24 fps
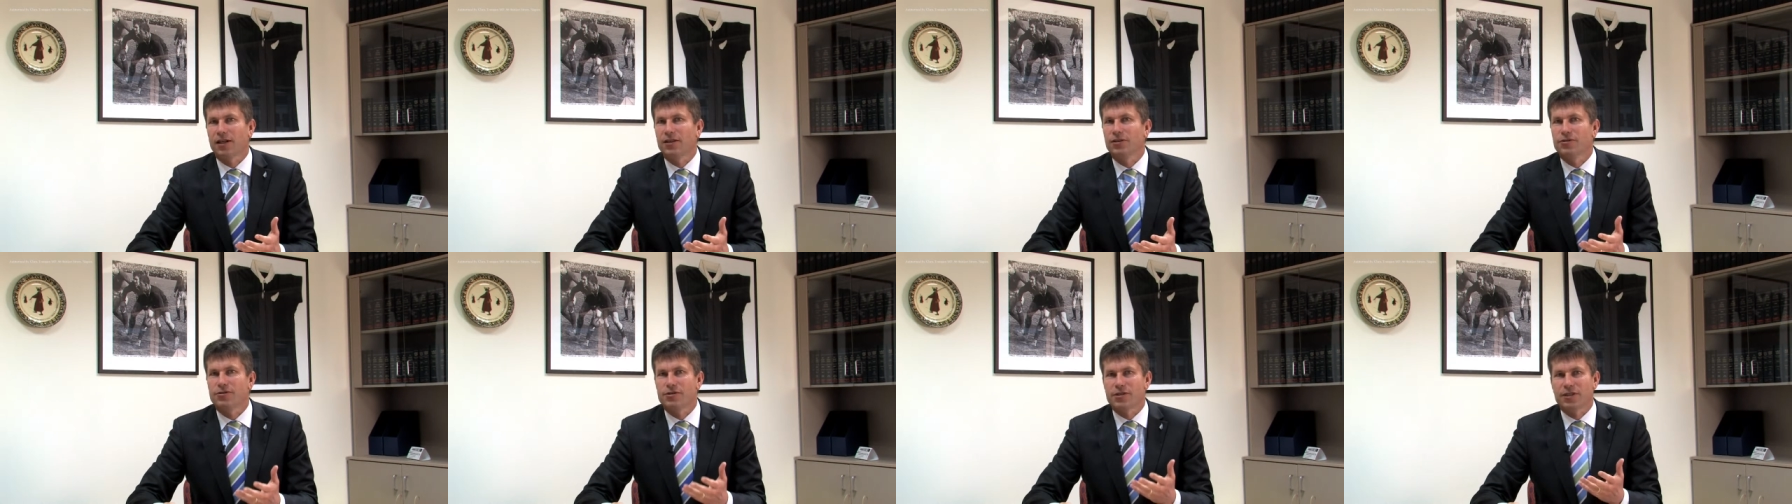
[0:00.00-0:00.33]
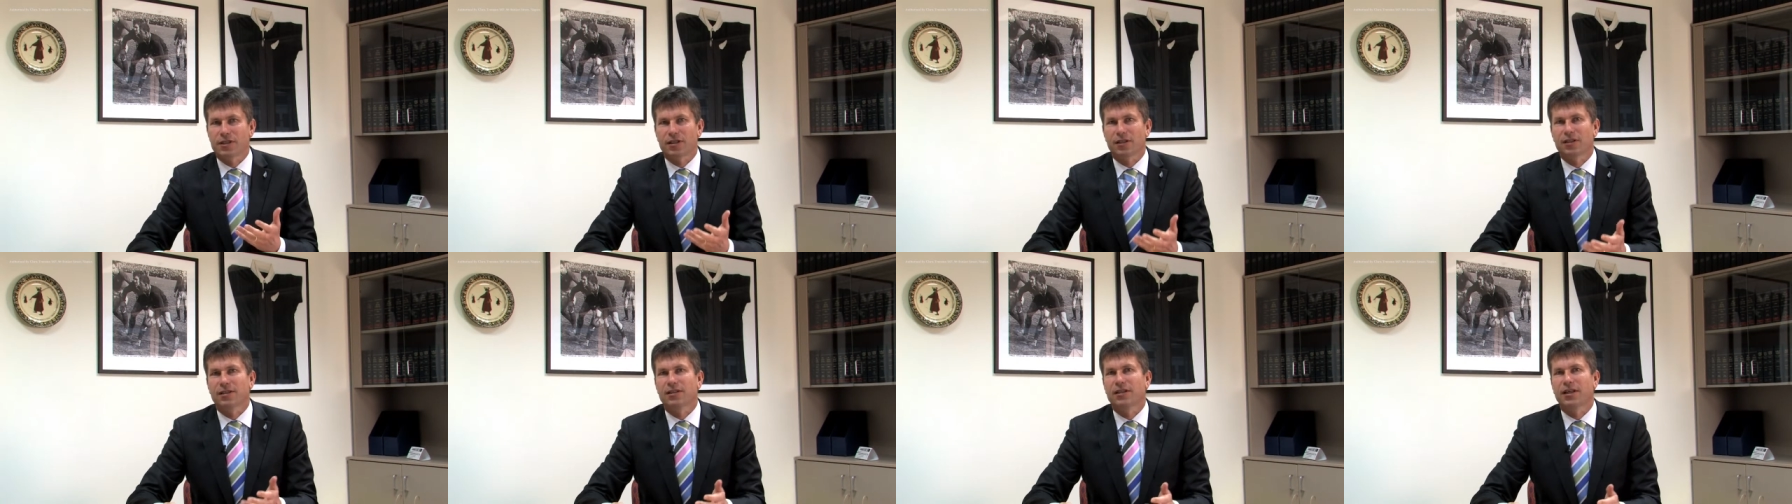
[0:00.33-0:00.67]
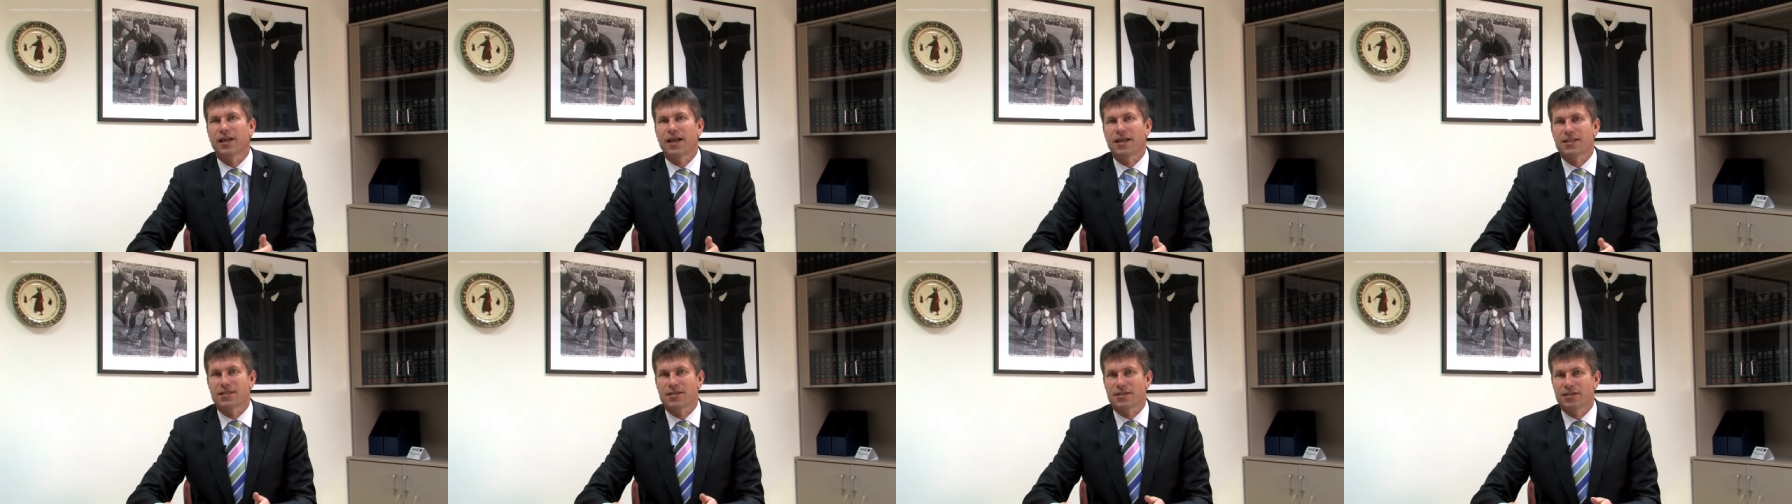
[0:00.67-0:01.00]
New Zealand
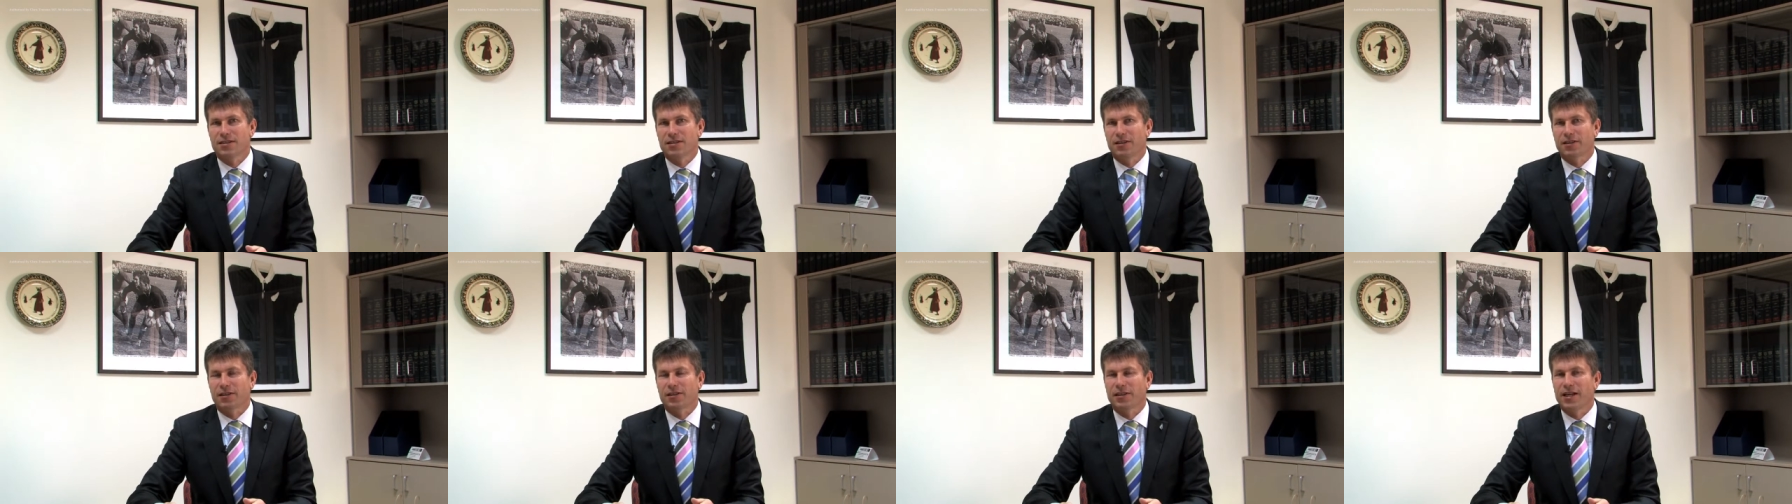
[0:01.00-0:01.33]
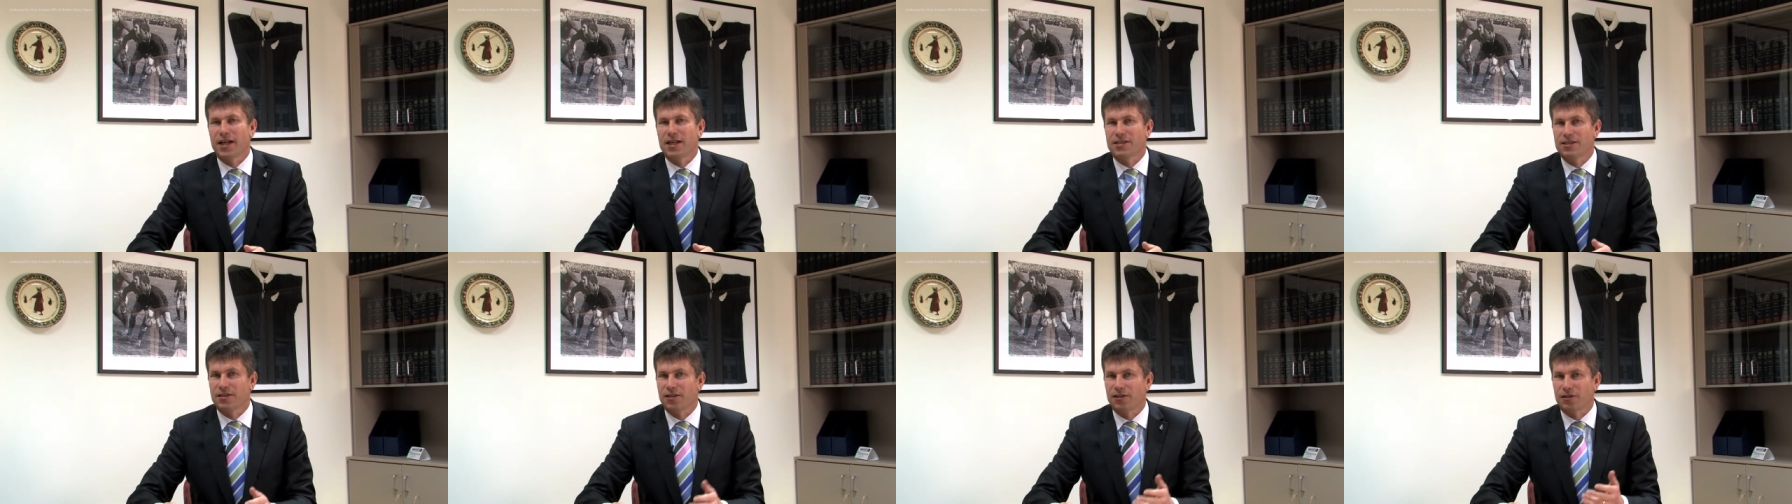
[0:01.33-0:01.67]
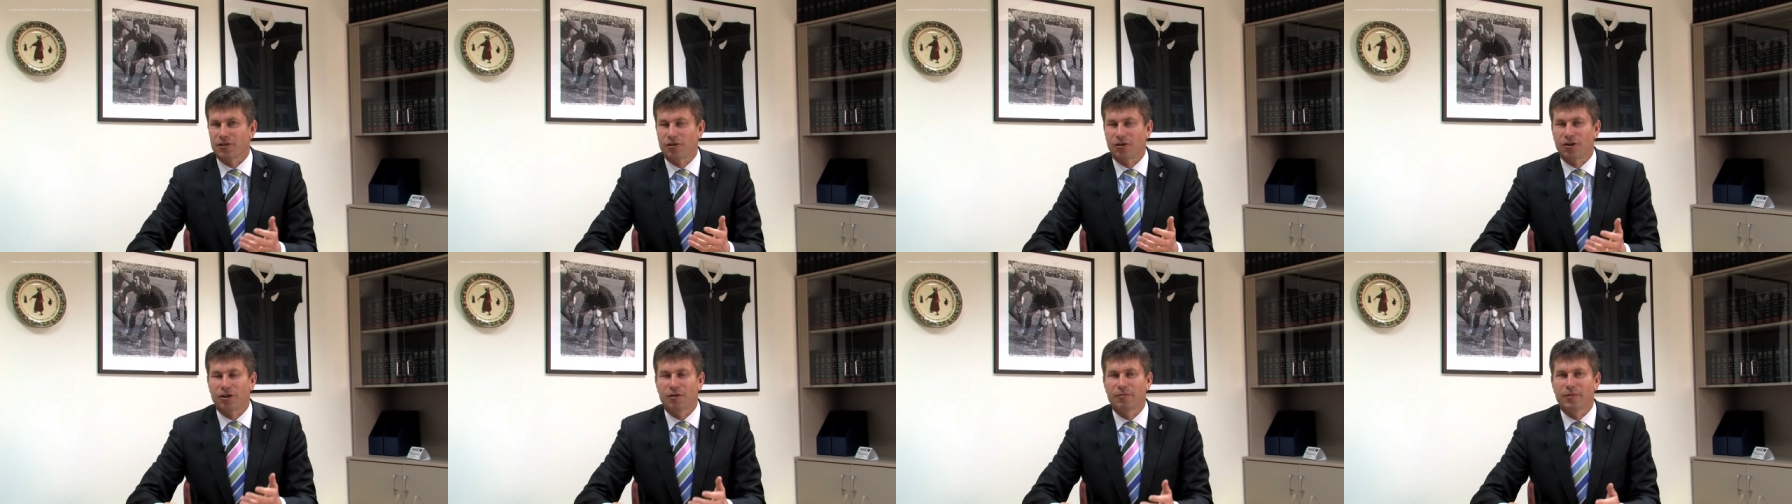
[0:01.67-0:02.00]
has in, as an
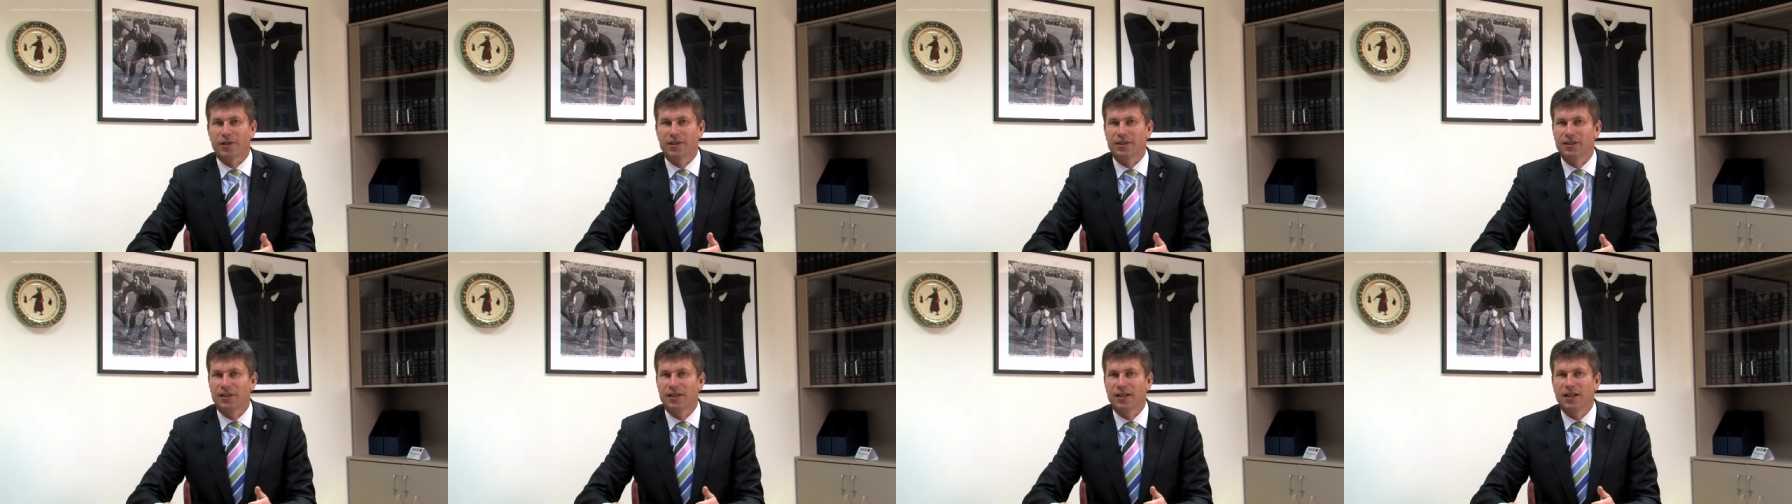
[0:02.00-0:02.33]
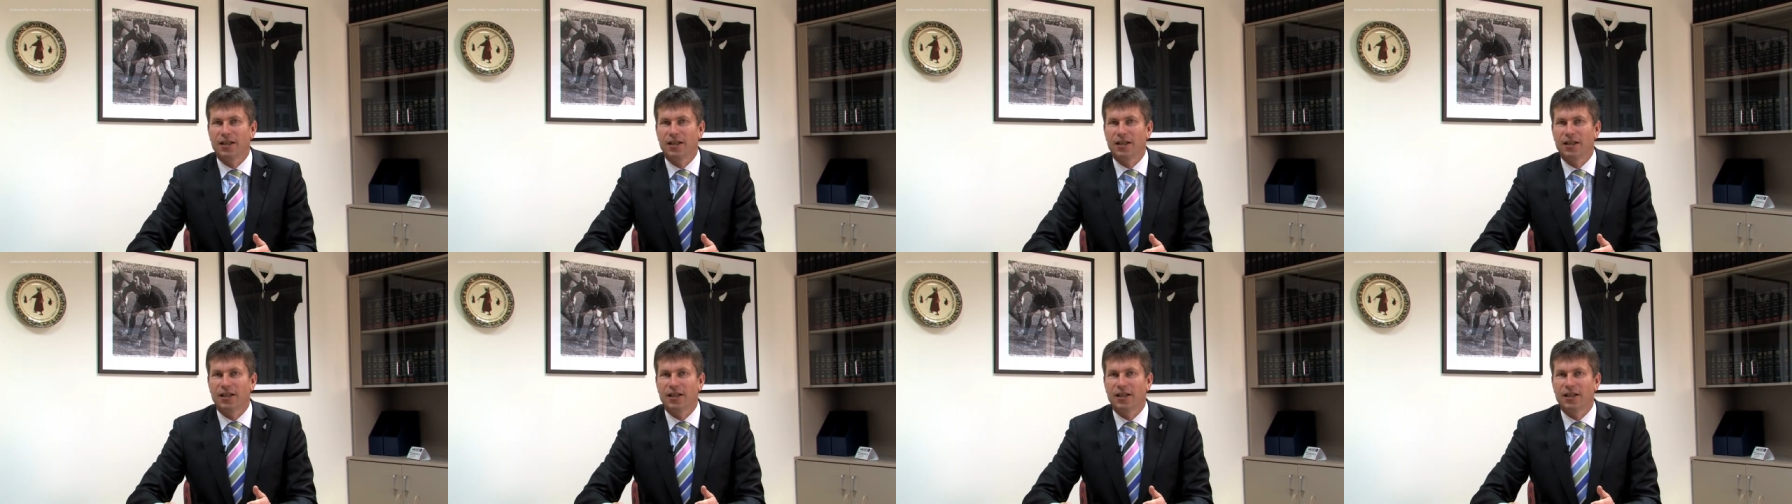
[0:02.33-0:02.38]
economy.